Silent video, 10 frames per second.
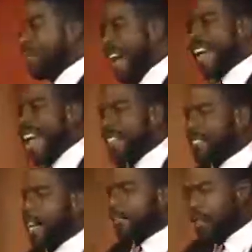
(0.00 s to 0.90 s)
find
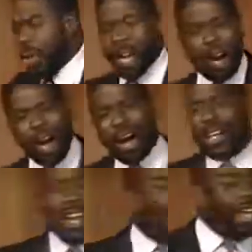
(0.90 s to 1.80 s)
ourselves doing all
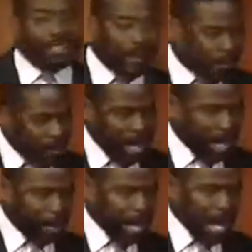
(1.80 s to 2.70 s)
kinds of things